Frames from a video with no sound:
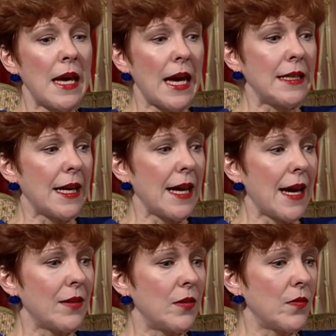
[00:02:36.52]
And I
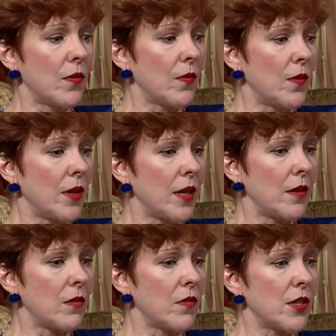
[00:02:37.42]
had the
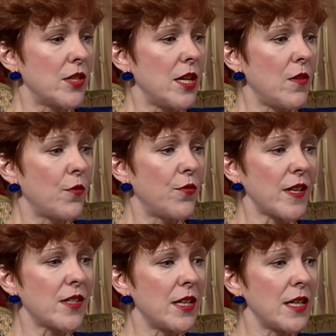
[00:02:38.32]
teeth
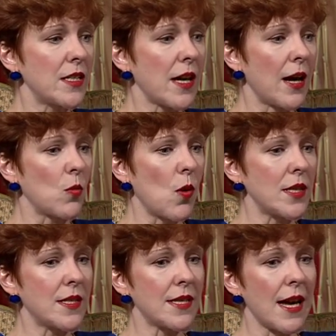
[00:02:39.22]
fixated on
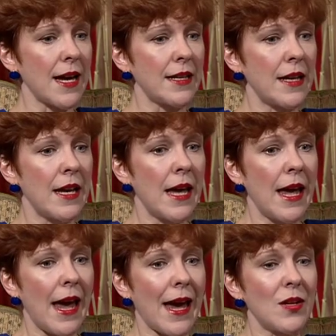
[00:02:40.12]
one side
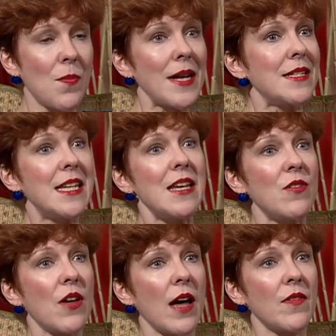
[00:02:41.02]
and my
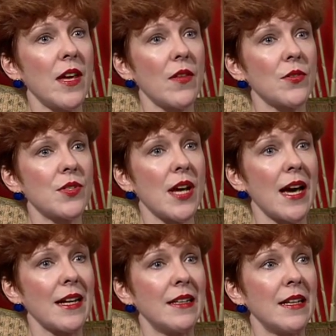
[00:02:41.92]
teeth on the other
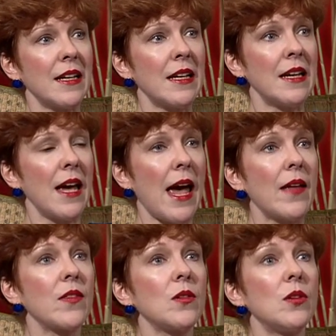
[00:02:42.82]
side.
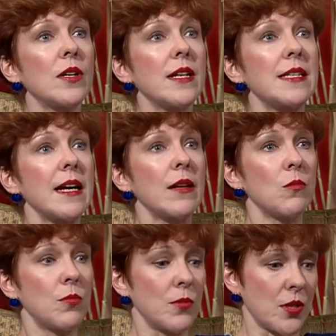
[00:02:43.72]
And the look as I
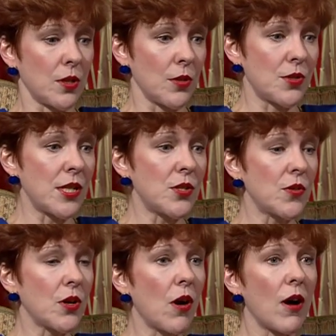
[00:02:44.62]
was closed into
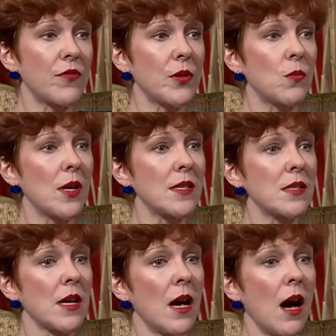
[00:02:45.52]
the coffin was
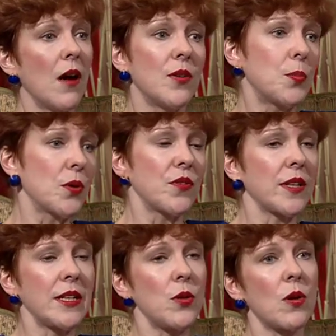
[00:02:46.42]
of a
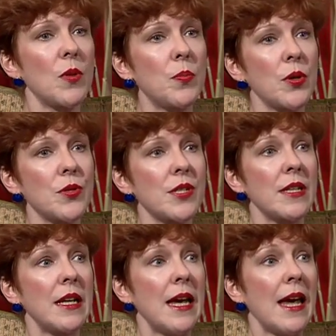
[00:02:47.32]
perfectly normal person.
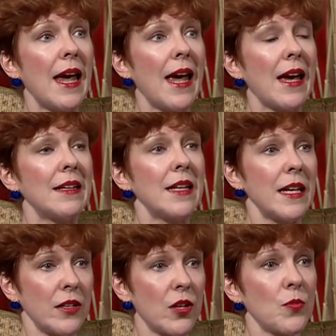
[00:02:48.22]
And
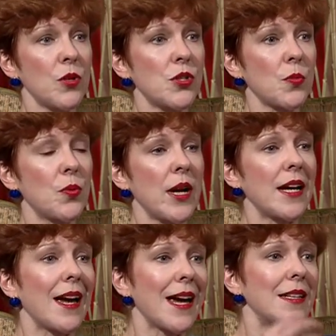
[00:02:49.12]
in commercial break,
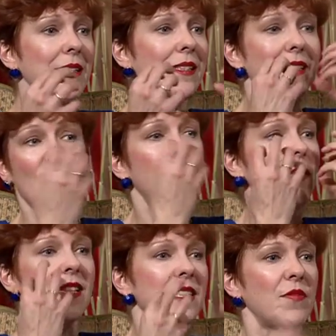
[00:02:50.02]
I had to stuff all
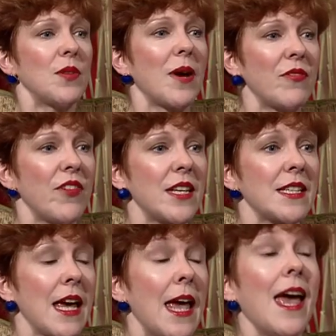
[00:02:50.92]
this stuff in my face
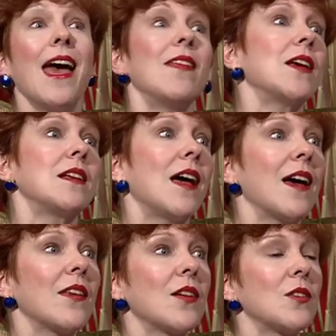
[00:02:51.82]
and then
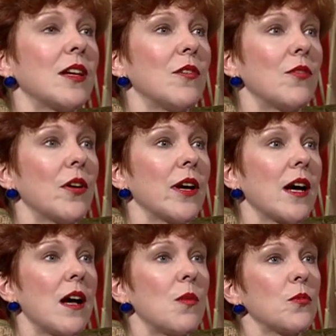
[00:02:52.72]
lie there looking very
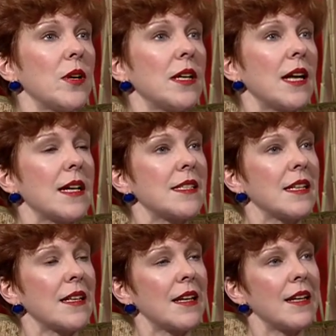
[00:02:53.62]
calm,
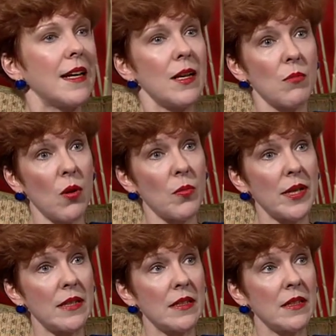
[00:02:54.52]
realizing that at any
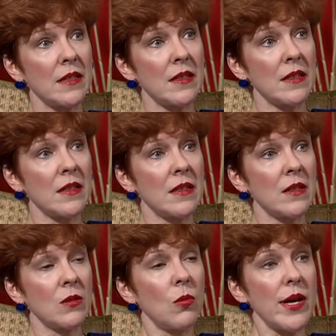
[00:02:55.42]
moment
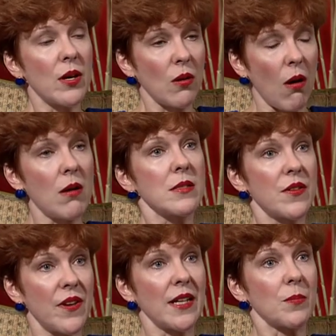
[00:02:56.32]
we could all
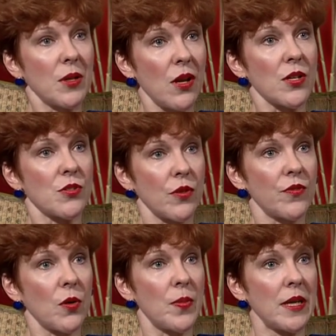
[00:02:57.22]
develop
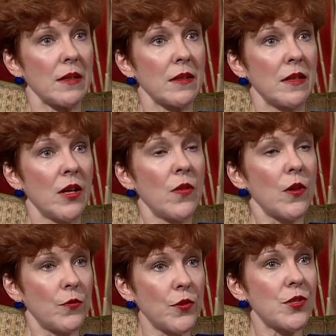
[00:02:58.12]
claustrophobia. The
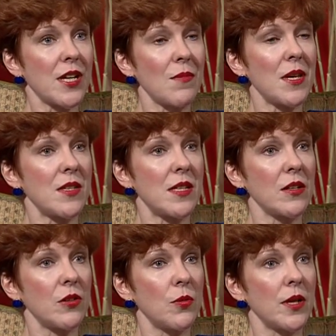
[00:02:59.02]
first time they
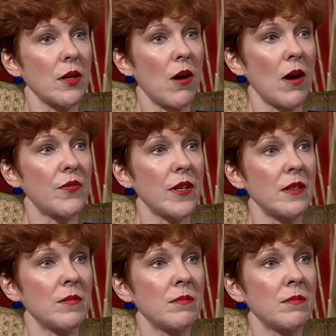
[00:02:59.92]
seal you in a coffin,